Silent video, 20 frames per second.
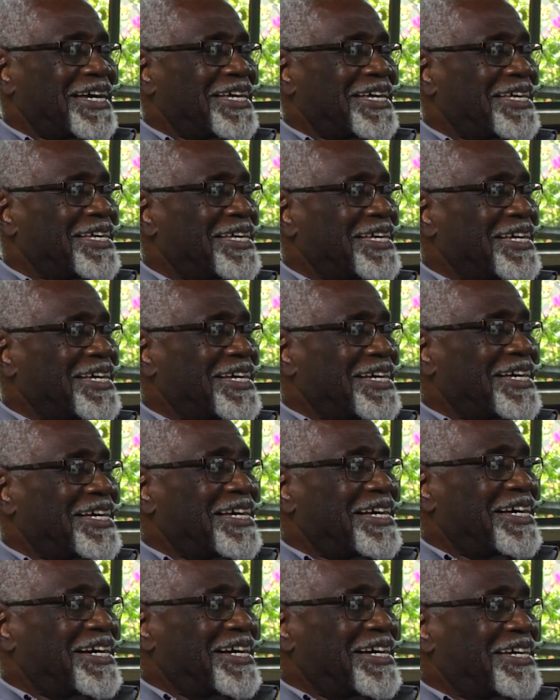I,
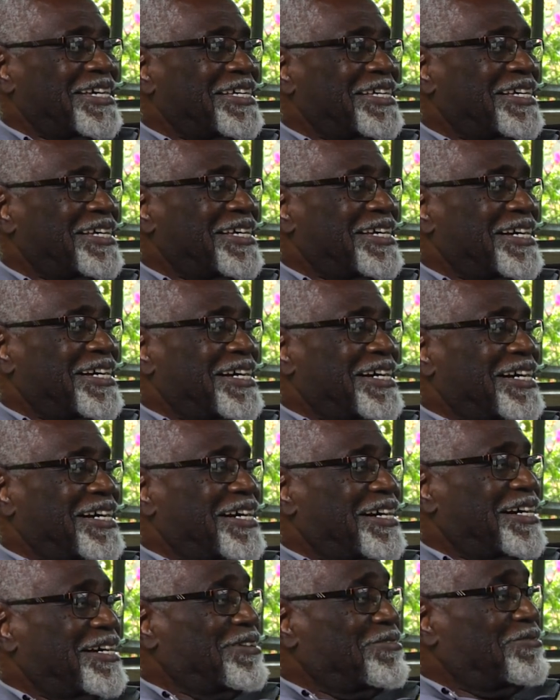I,
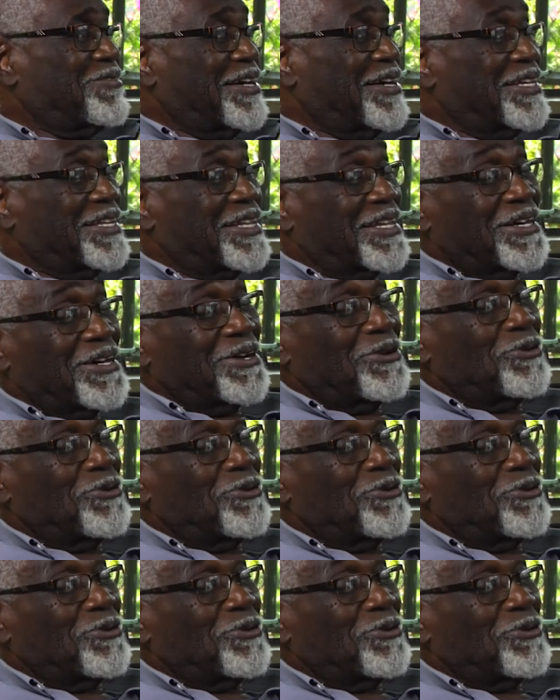I'm finding a